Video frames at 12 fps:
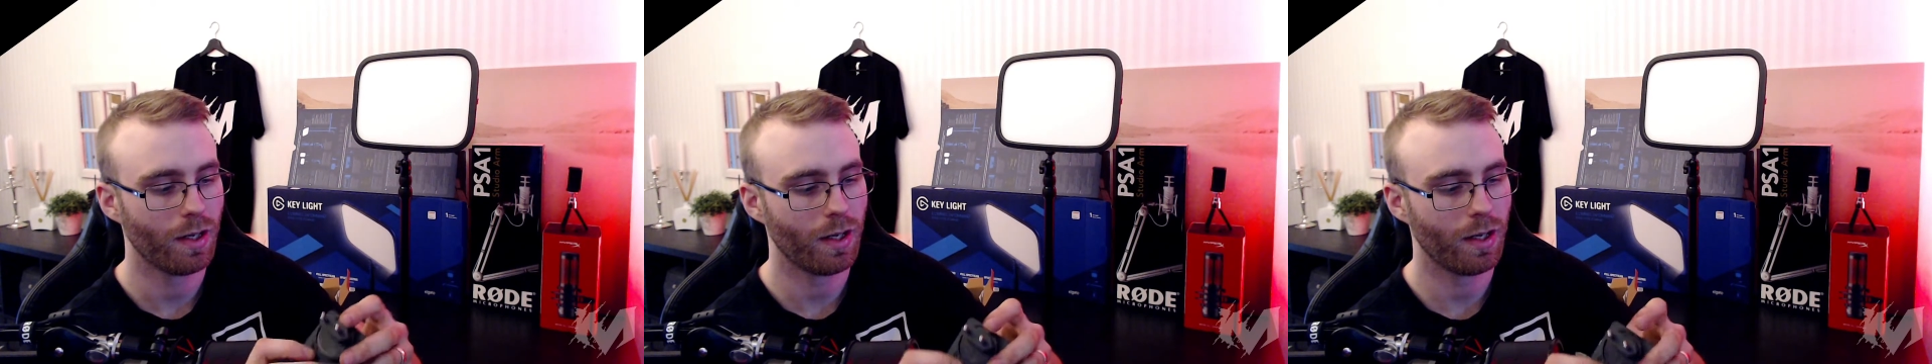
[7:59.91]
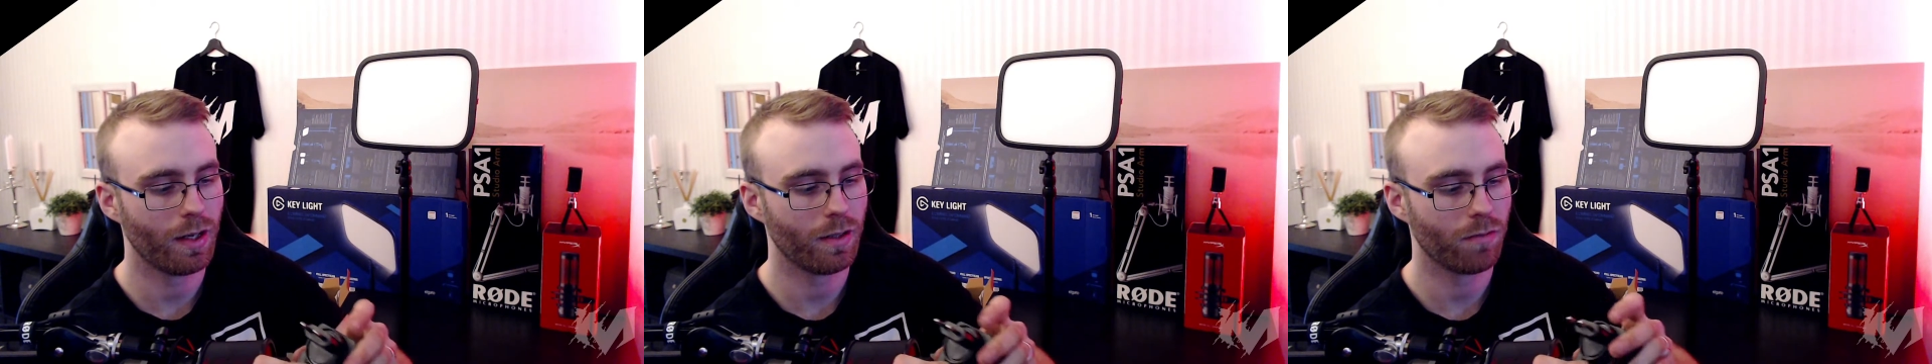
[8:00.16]

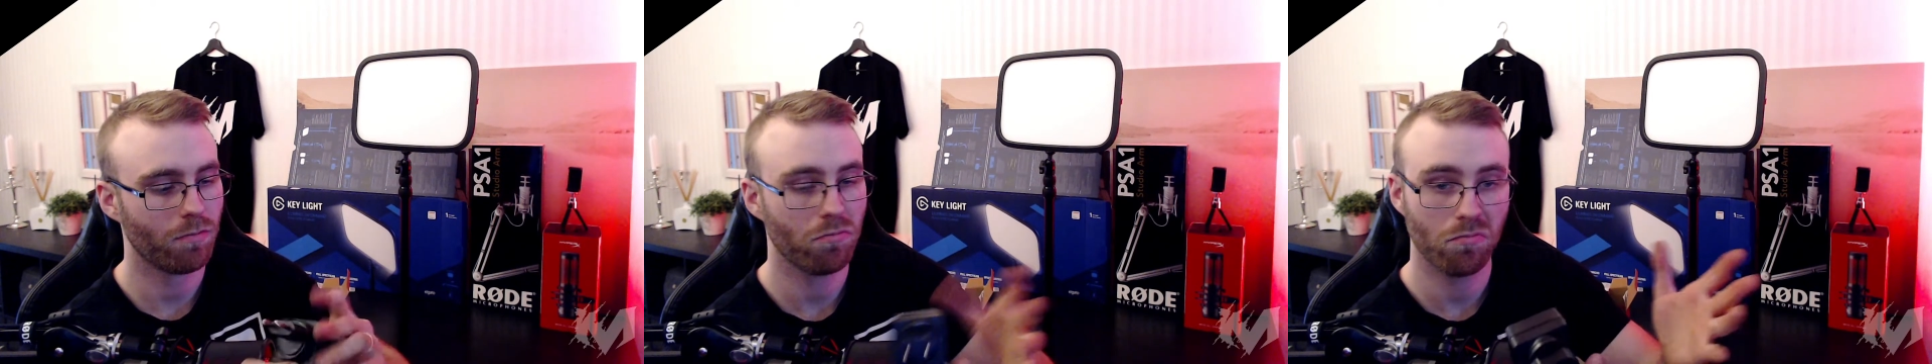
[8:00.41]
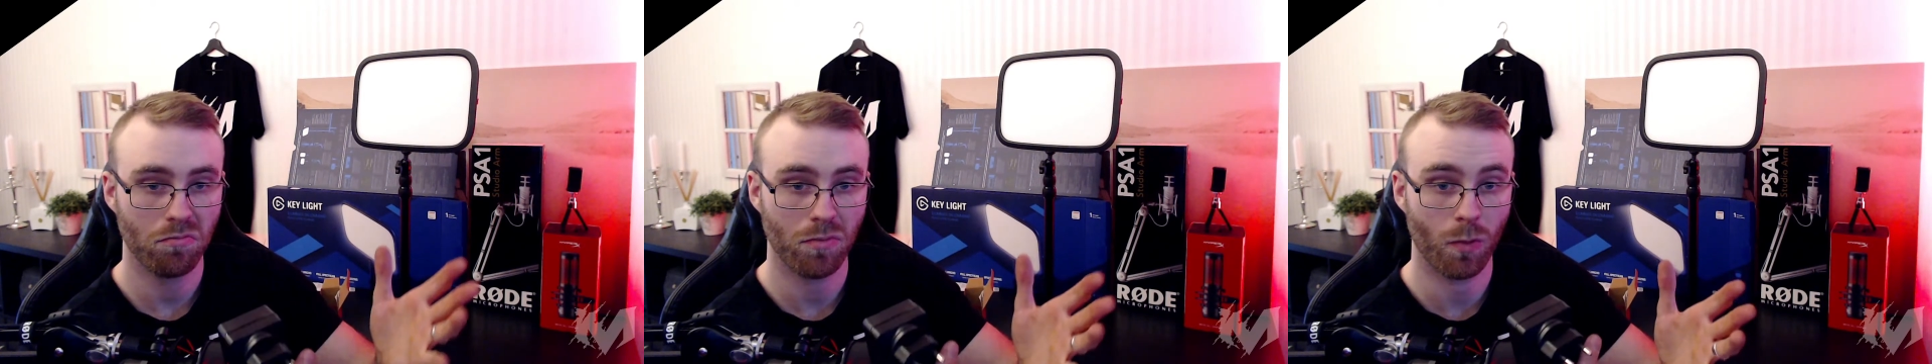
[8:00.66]
and
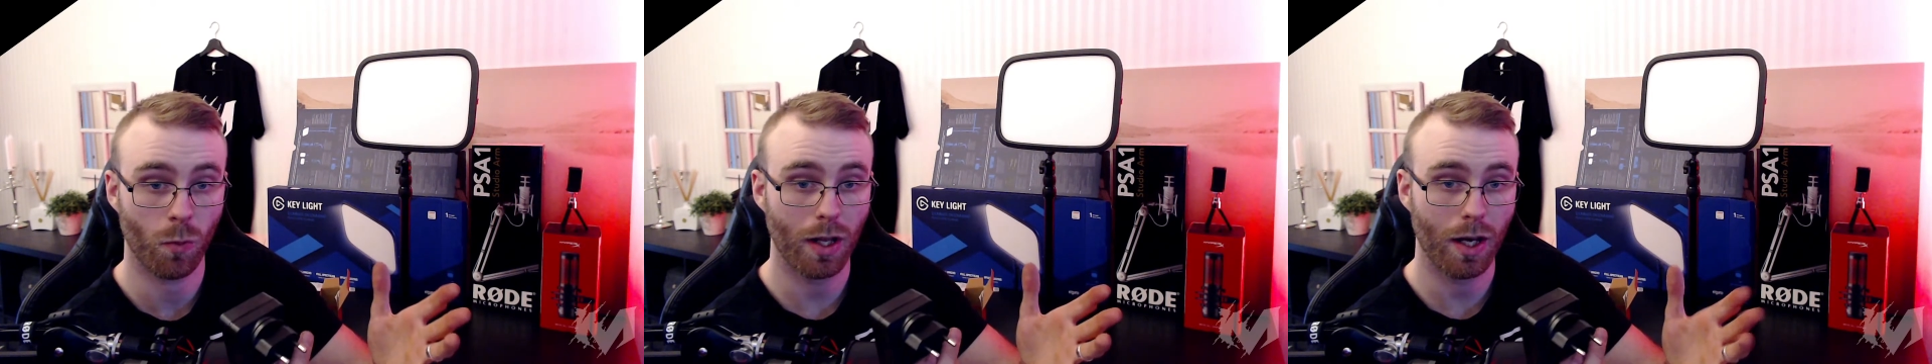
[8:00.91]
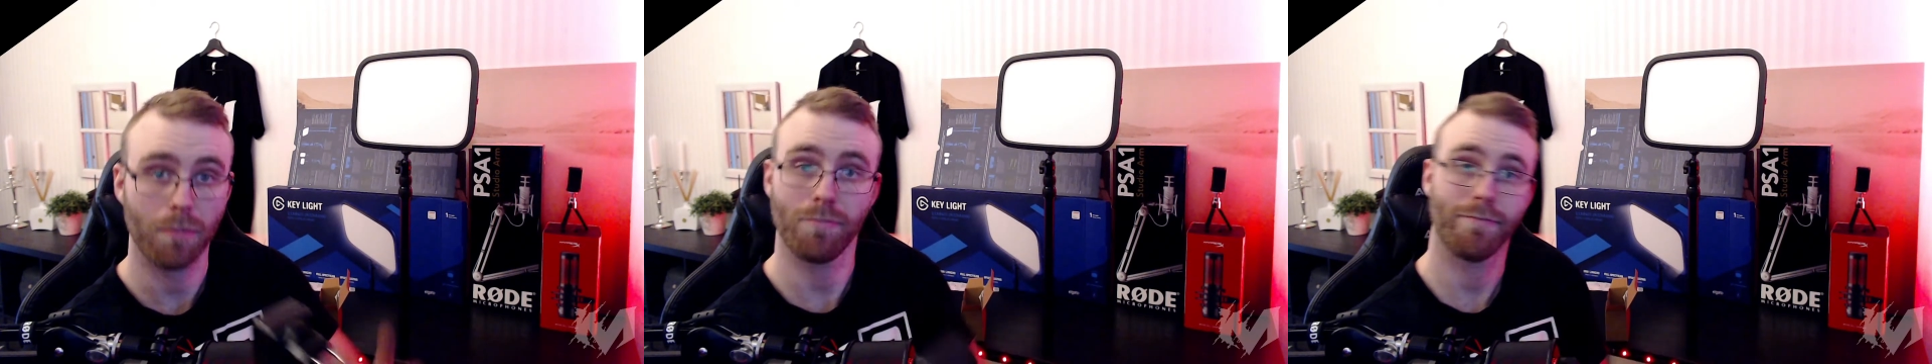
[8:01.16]

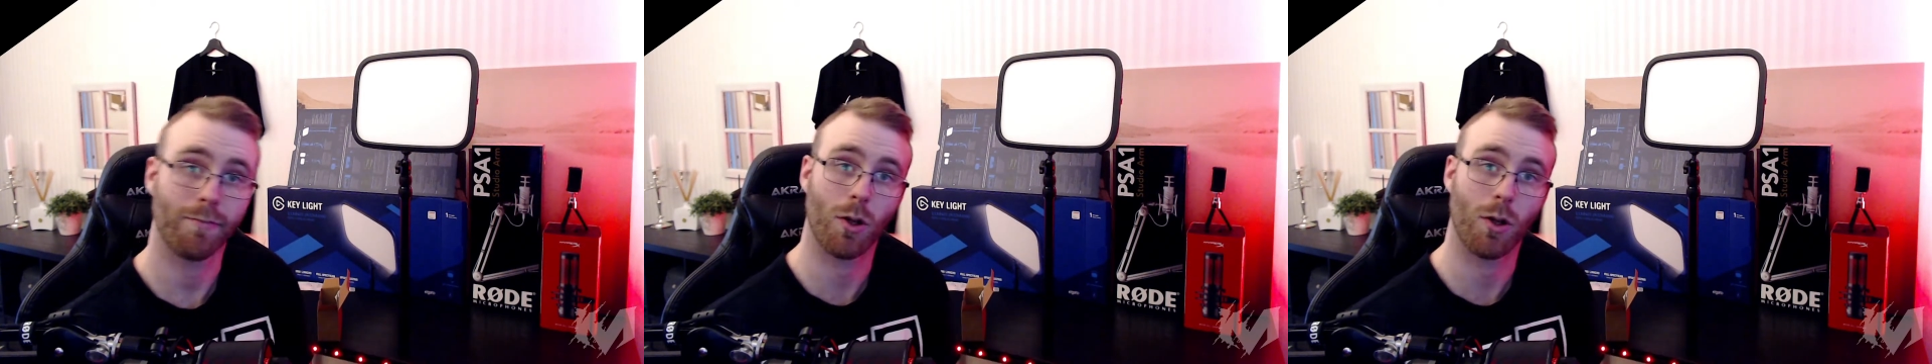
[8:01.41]
voila, all